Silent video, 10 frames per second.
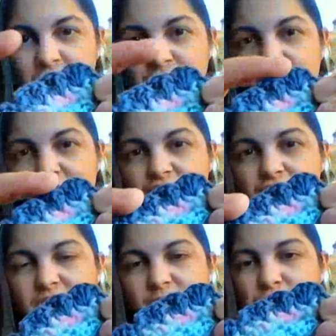I was trying to
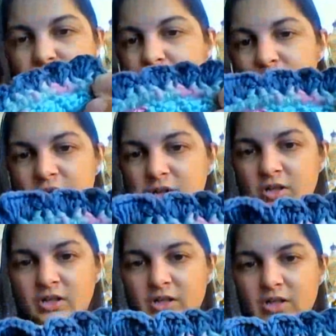do this blue, but
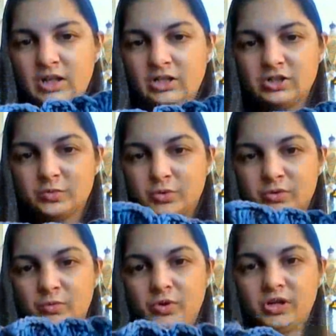it just
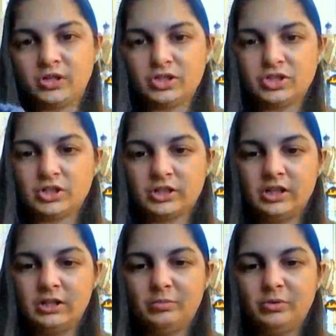wouldn't work in the
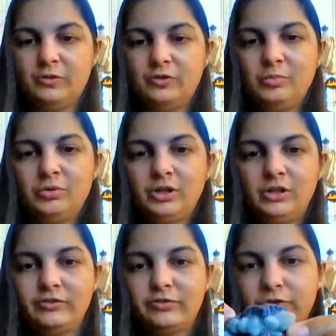chunky. But if you pull
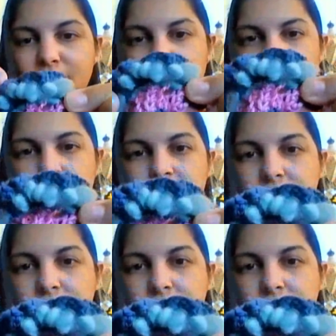it through